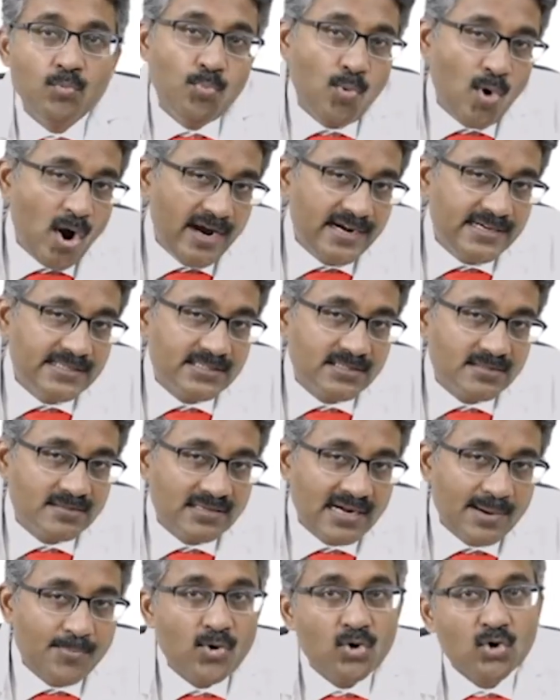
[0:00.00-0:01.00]
points
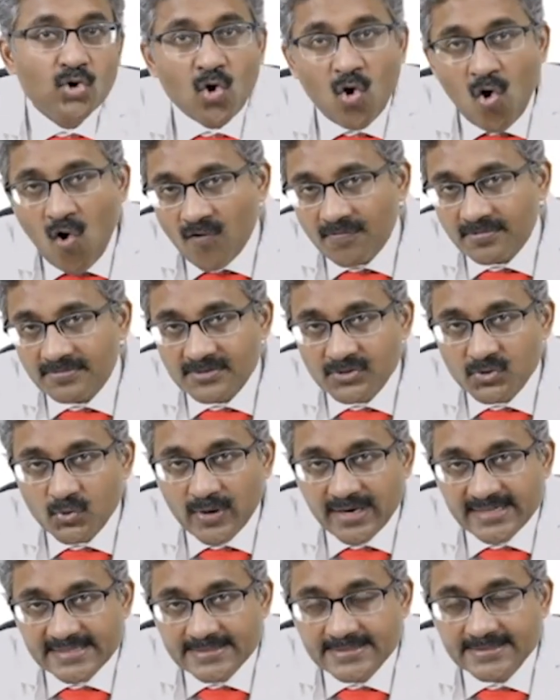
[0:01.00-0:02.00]
about cough,
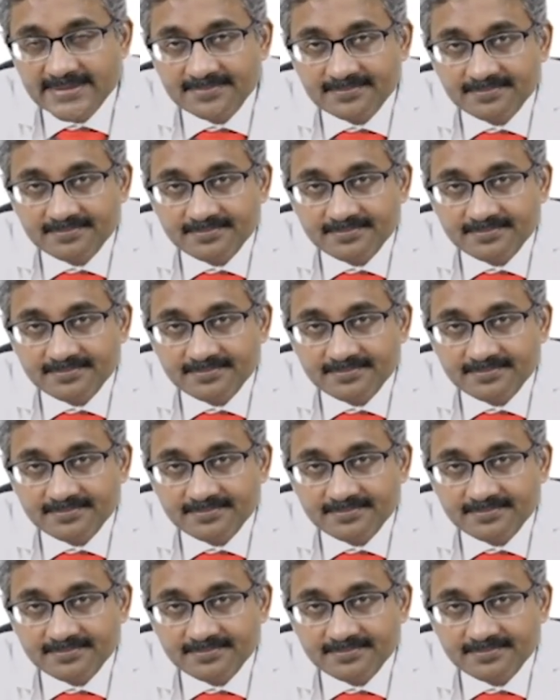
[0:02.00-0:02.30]
students.